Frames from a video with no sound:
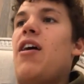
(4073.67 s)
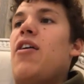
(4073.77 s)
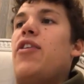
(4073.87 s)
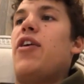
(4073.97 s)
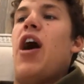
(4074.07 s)

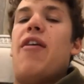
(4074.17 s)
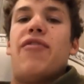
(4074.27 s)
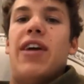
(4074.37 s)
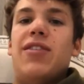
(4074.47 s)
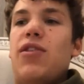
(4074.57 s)
they're not
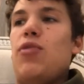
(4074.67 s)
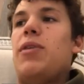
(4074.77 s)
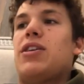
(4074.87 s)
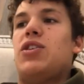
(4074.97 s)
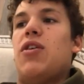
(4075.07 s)
friends with you
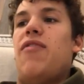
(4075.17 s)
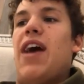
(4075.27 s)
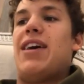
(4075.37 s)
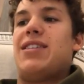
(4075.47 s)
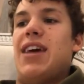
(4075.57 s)
because you have
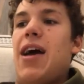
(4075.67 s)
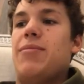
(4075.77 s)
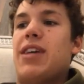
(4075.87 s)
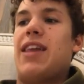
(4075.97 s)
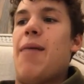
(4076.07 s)
fast times.
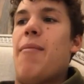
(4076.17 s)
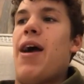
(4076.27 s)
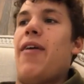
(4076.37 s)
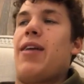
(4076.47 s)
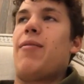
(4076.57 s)
Like that
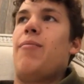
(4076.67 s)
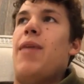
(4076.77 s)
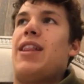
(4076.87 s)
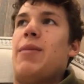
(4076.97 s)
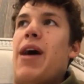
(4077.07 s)
might like mm.
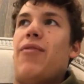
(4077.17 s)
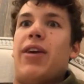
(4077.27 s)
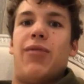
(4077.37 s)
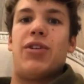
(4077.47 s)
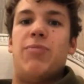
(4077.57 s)
make them have
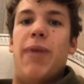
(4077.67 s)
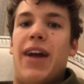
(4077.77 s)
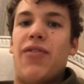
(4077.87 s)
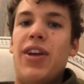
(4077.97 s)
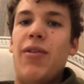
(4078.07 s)
respect
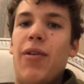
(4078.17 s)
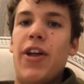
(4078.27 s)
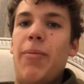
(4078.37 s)
for you a little